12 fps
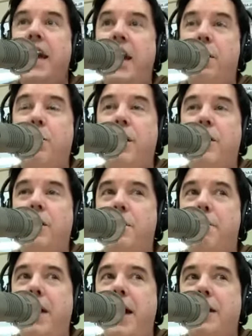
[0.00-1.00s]
And
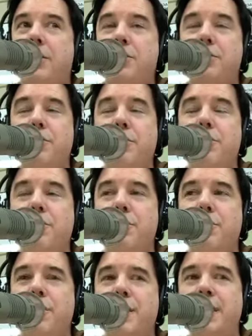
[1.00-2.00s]
welcome back to
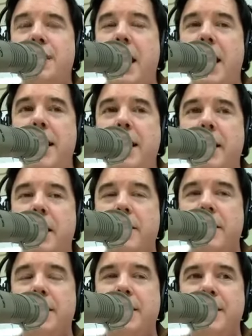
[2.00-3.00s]
Through the Static.
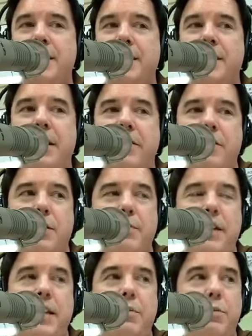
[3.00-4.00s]
This is Steven the
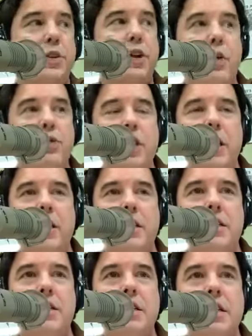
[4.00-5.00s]
Medium with Coach
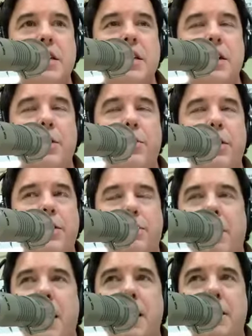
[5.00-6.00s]
Helix, with
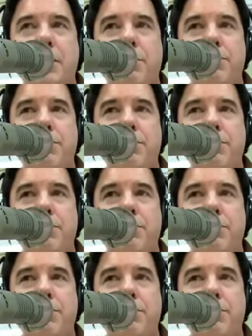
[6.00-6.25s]
Mark the